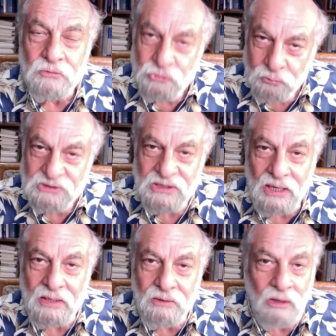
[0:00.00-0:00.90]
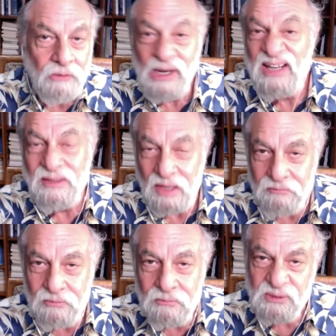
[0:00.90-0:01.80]
suicide on any
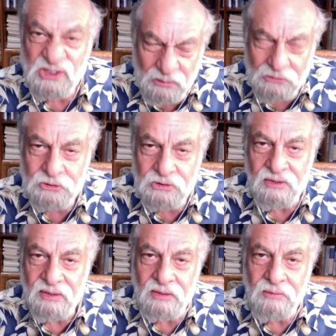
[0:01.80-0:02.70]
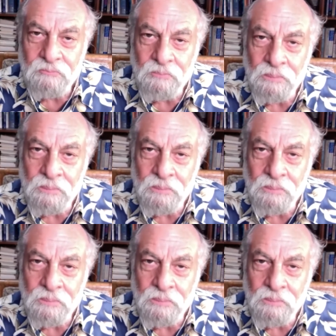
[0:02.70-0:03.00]
level, but especially teen.